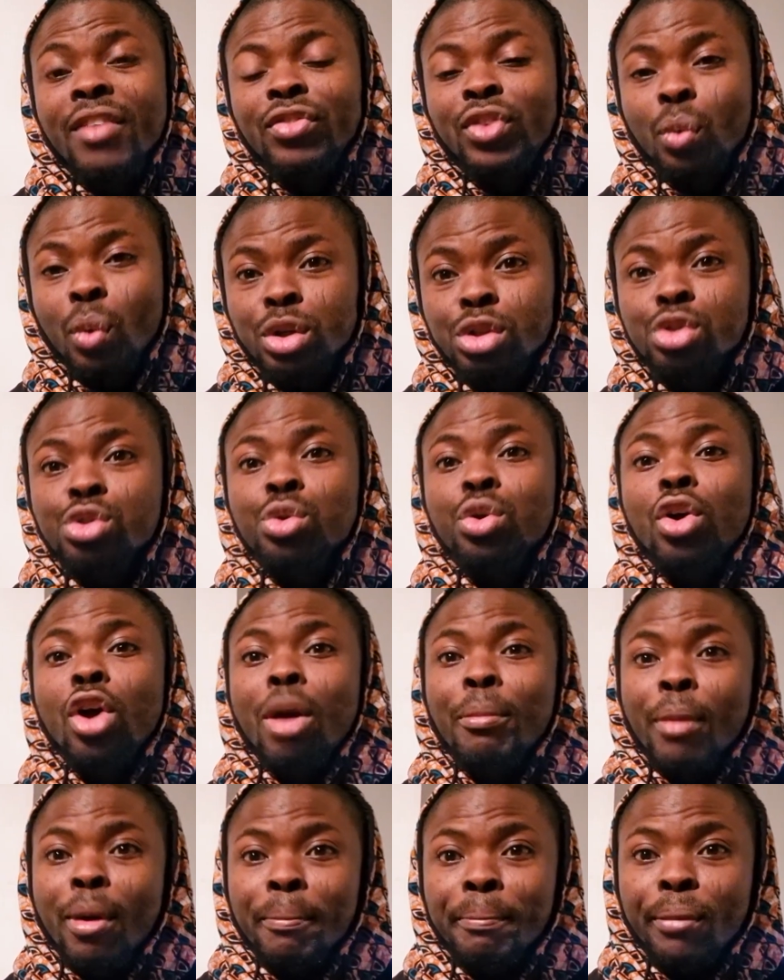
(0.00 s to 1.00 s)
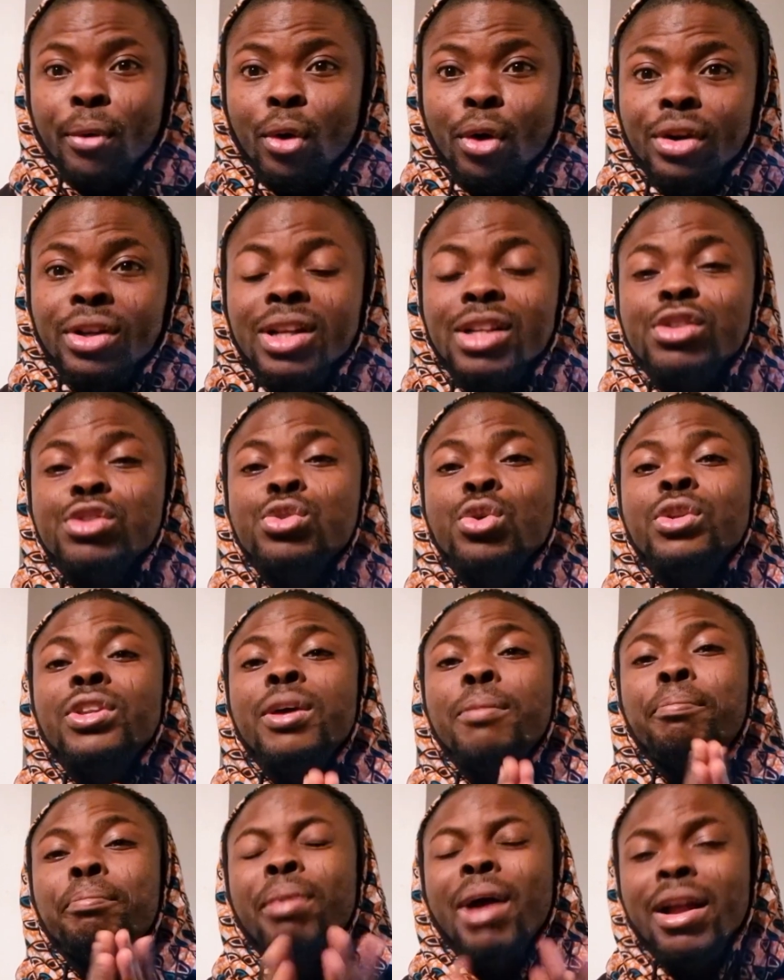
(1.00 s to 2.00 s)
They want you to come on board so
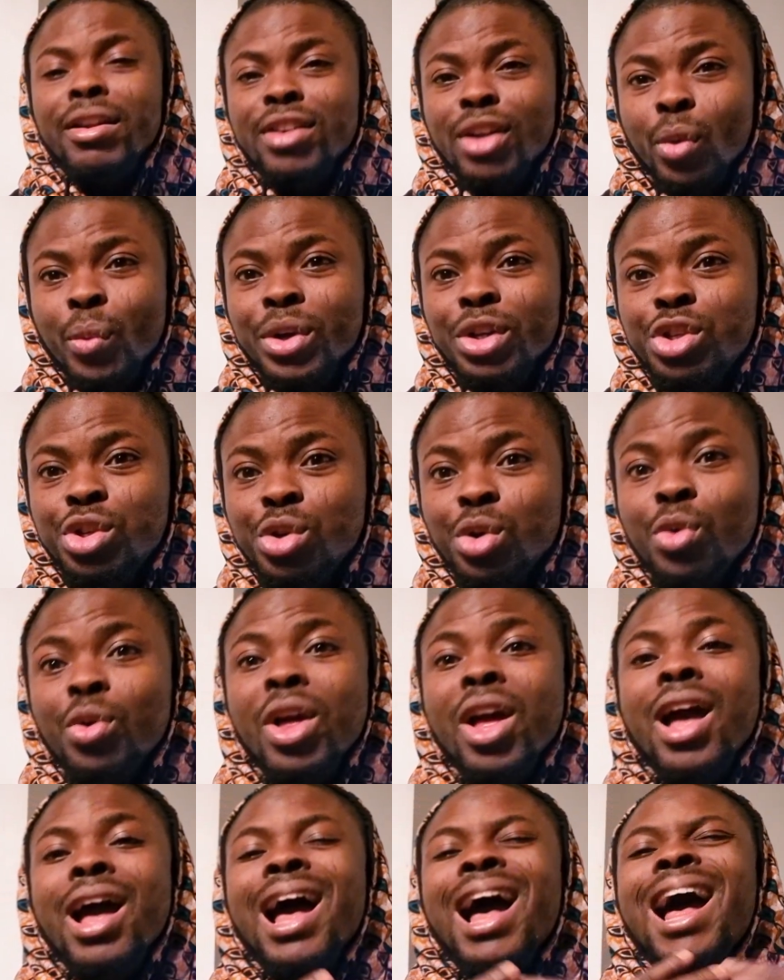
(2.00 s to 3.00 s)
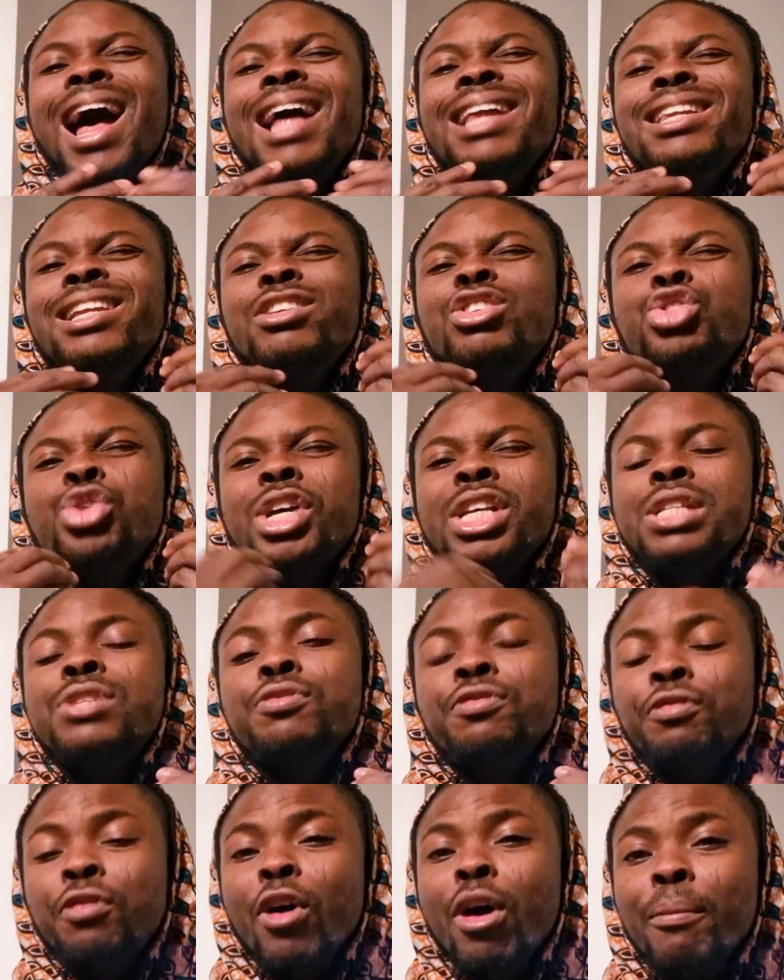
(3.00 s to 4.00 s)
they partner with you and
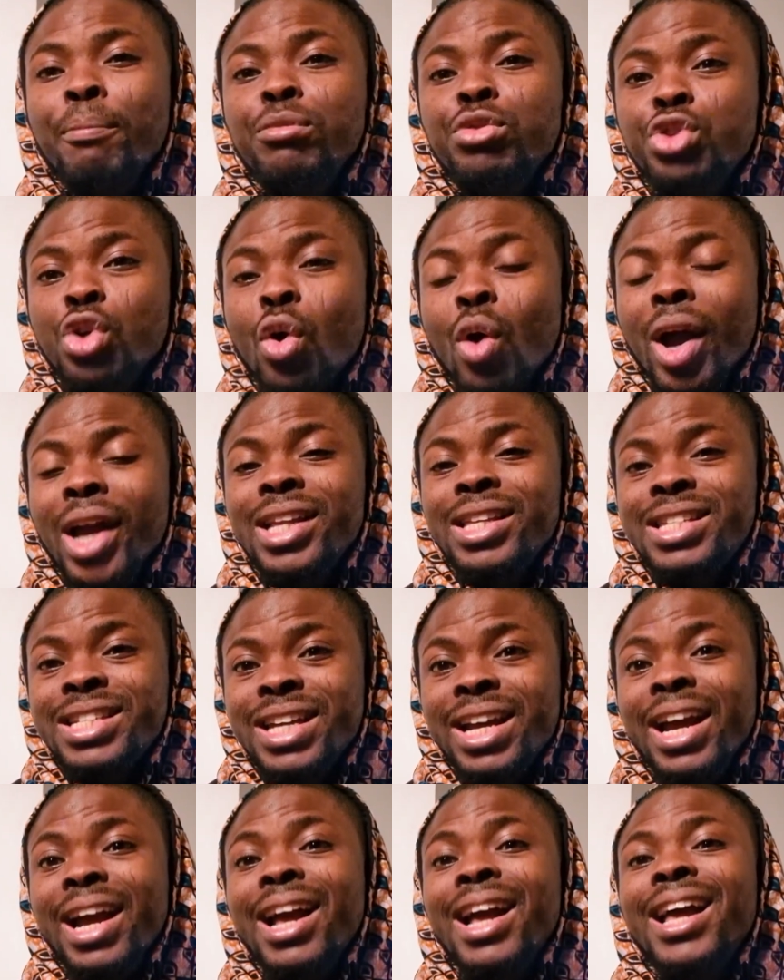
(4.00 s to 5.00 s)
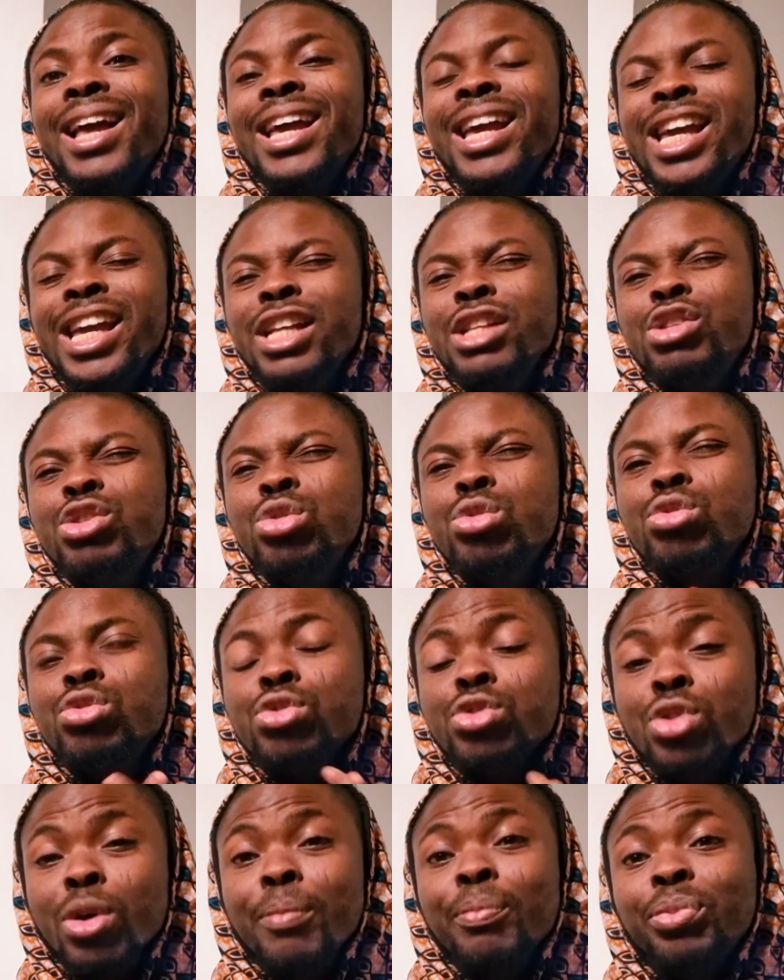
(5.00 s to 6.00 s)
transform your idea into
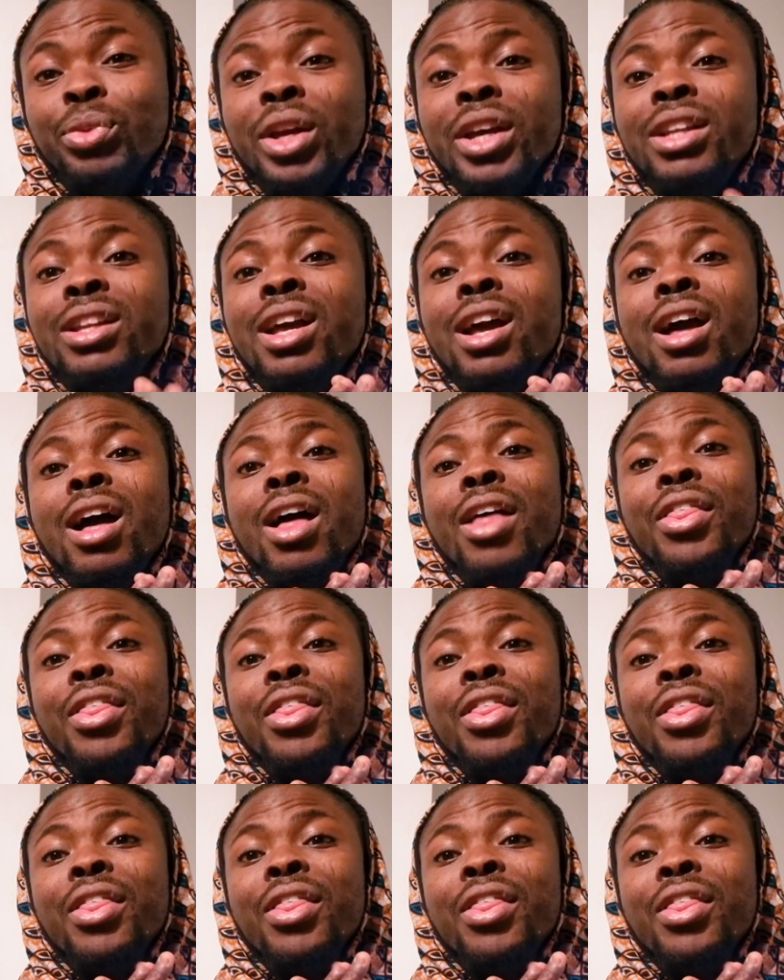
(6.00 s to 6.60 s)
something